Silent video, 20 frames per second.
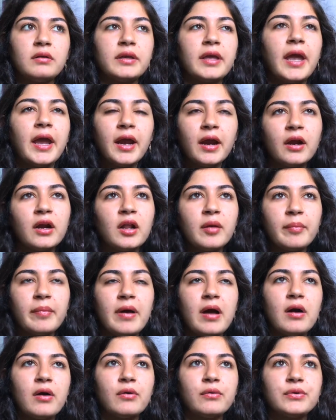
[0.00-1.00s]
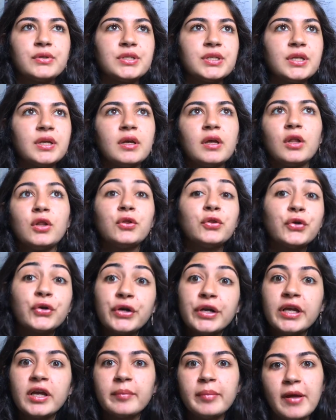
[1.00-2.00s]
cared about
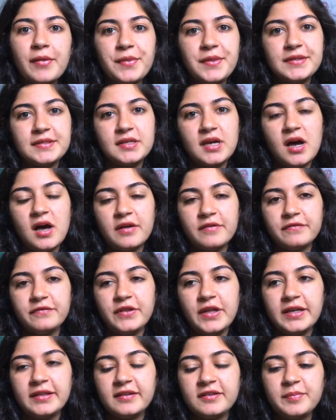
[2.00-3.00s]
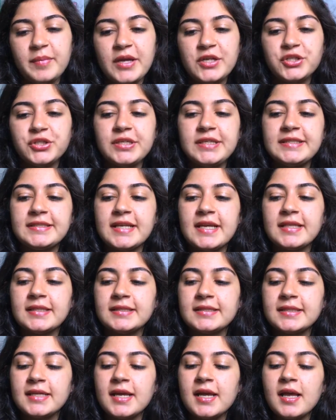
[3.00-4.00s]
learning about this conflict, especially
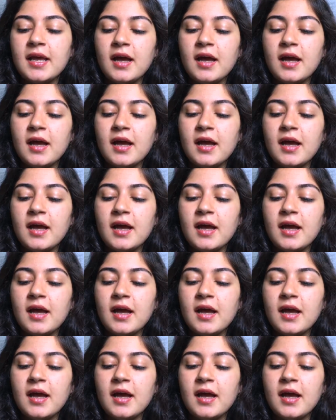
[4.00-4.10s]
since